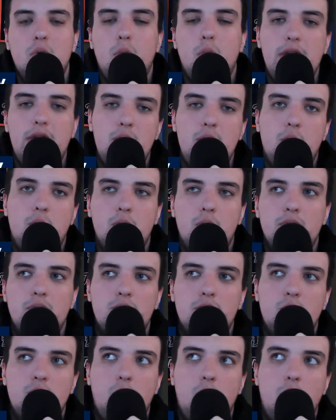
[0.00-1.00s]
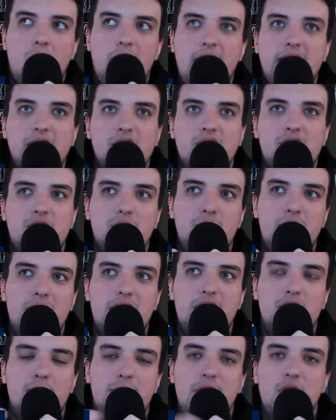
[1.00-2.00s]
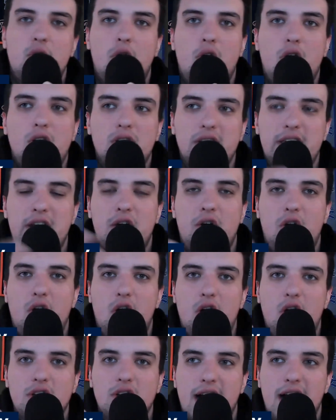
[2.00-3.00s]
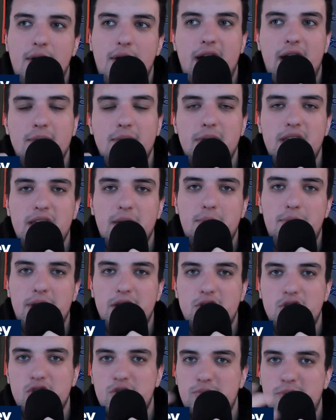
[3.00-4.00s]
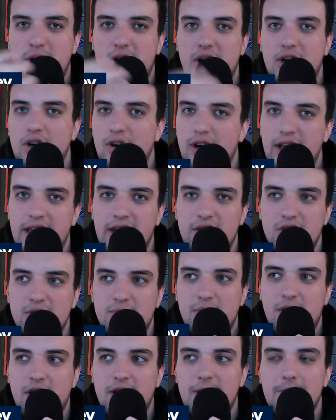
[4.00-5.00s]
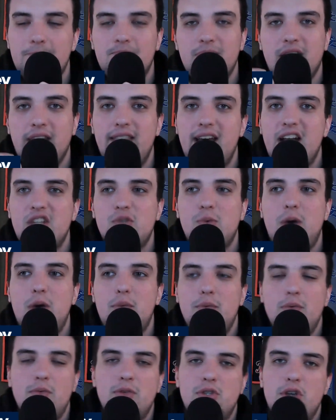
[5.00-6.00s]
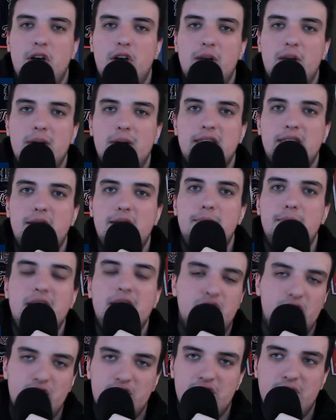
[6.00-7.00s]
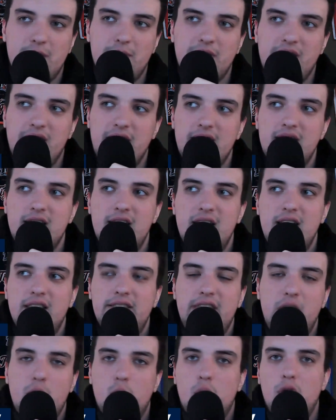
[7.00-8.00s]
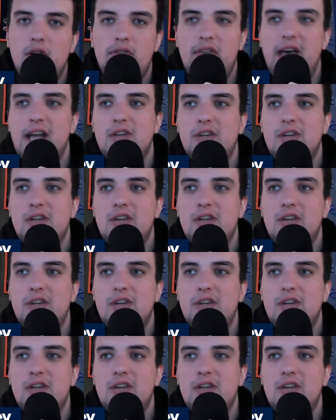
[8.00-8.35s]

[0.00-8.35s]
we want to either be all in or all out on being a pitcher's park or a hitter's park. And that's why when we talk about the dimensions coming in, they weren't